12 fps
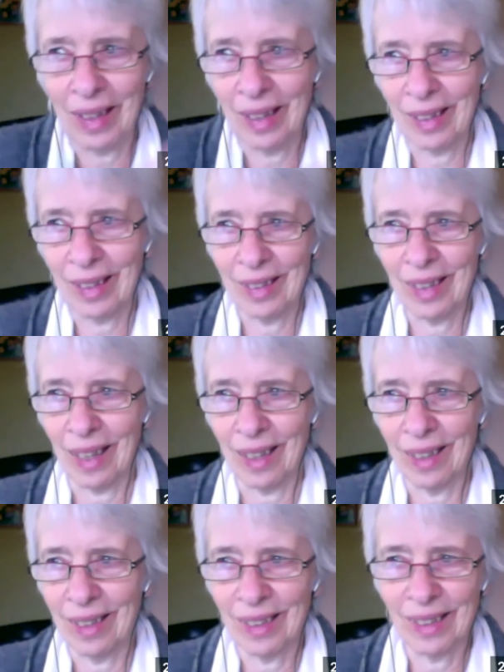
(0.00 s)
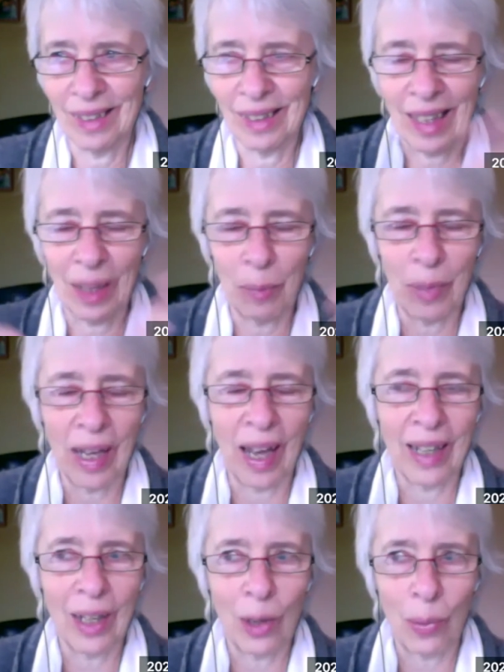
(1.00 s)
It can be
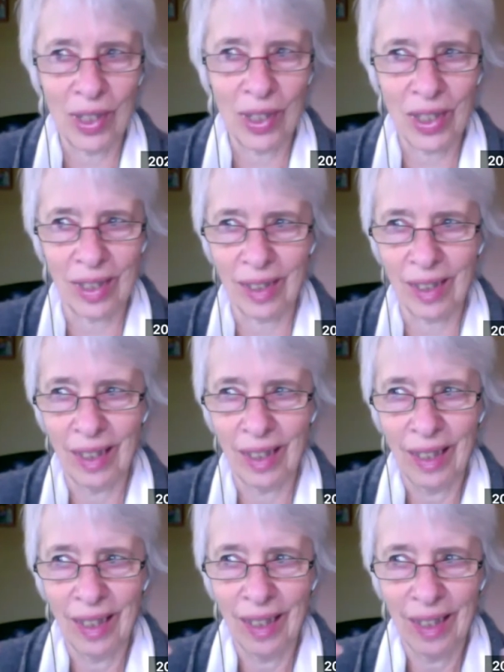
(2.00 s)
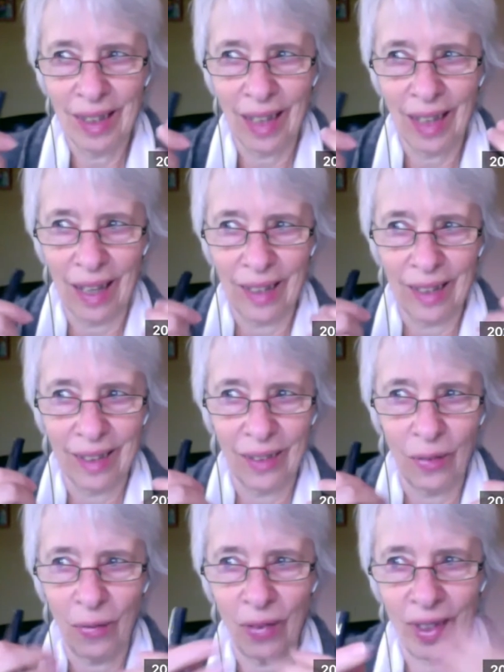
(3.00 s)
any question that
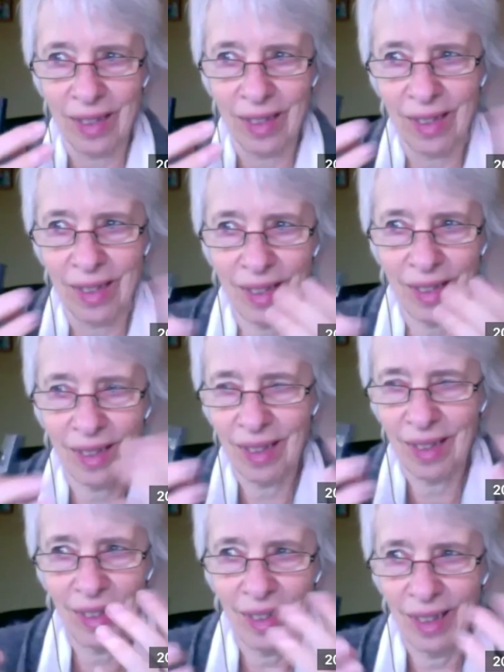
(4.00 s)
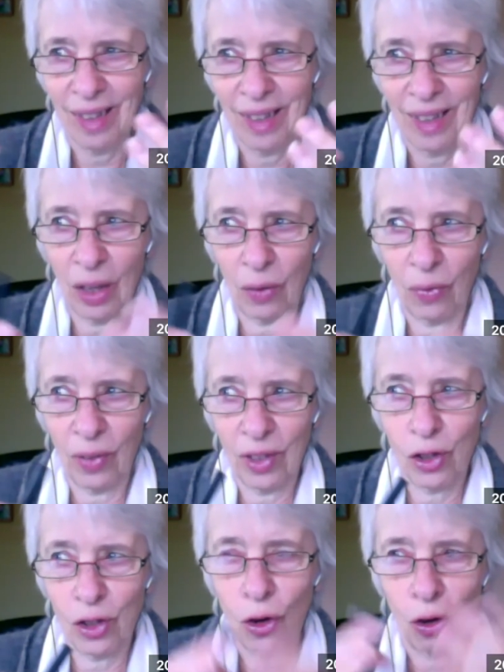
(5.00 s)
fits
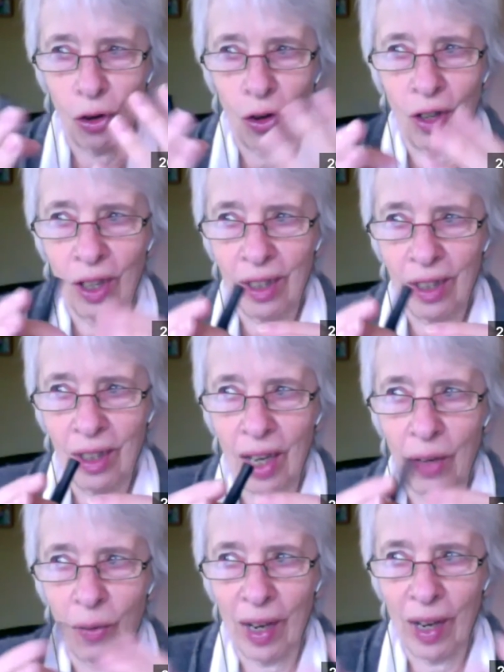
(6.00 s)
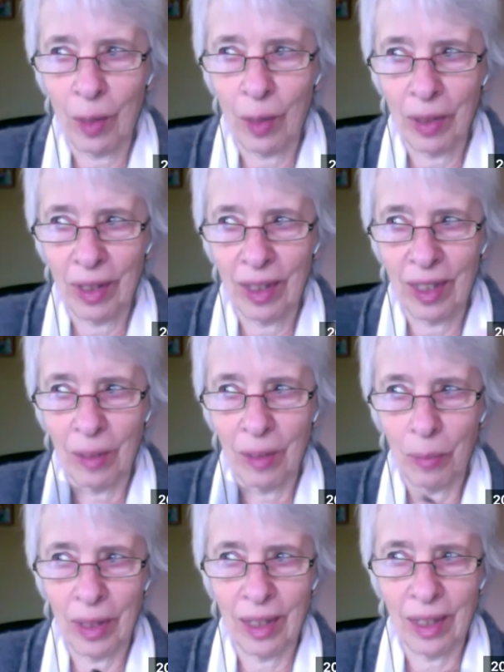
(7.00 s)
your environment,
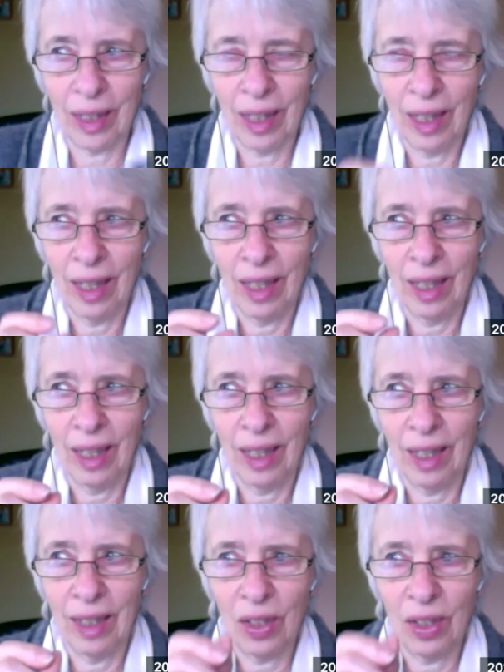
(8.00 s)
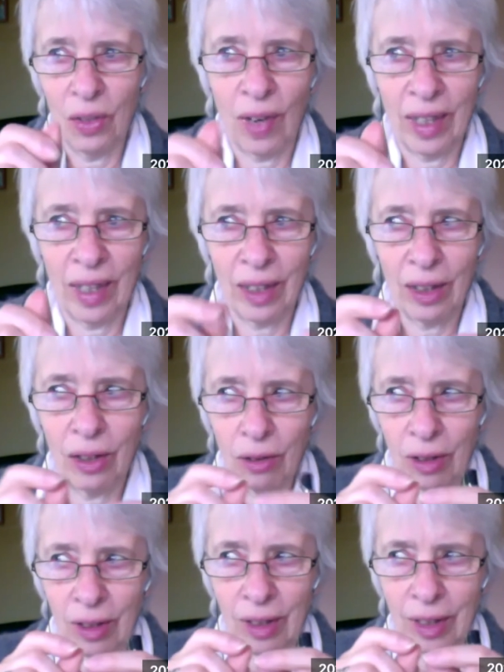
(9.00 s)
but that is inviting to
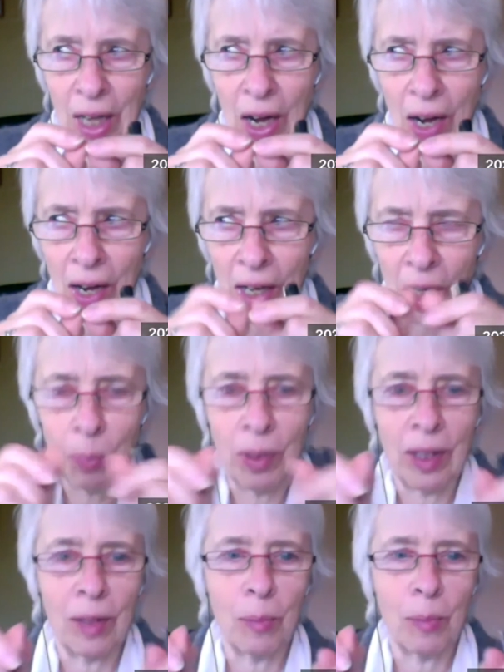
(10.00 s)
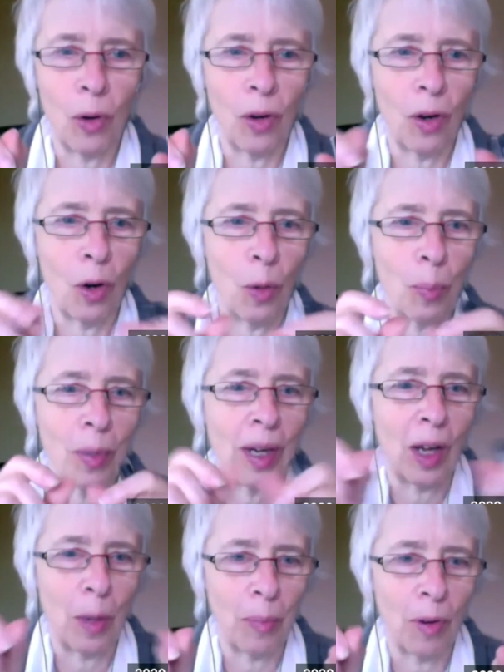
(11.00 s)
a tiny bit more opening
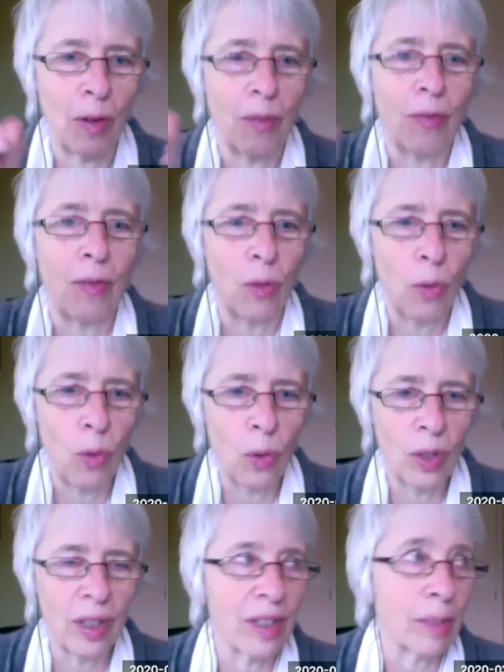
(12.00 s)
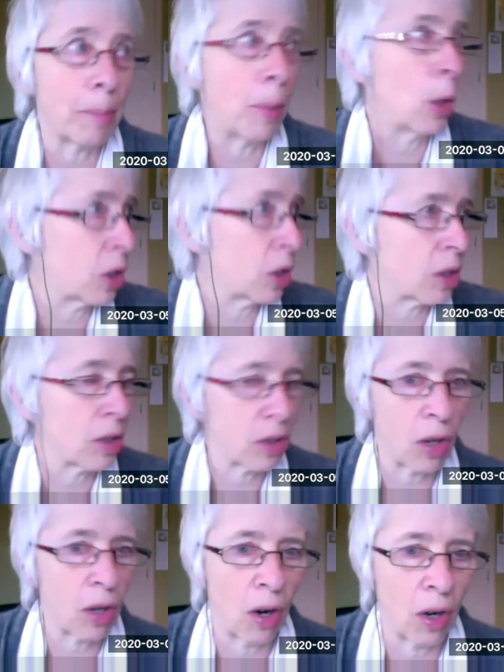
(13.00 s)
up of who these persons
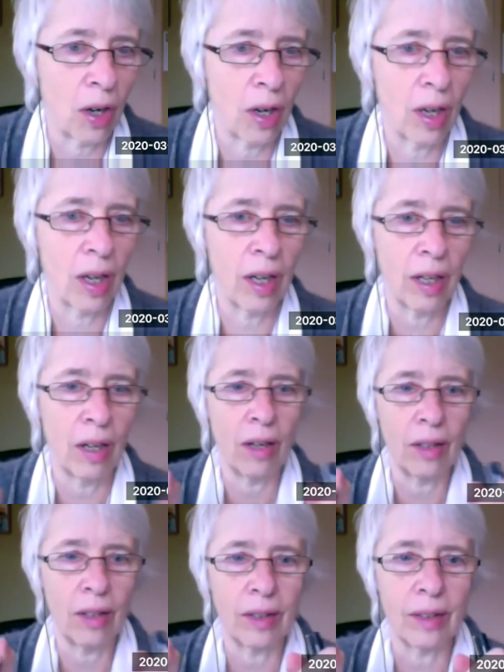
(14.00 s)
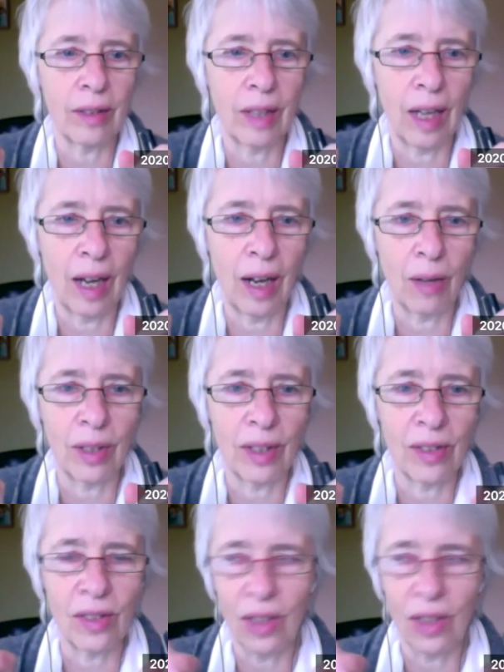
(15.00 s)
are and not how these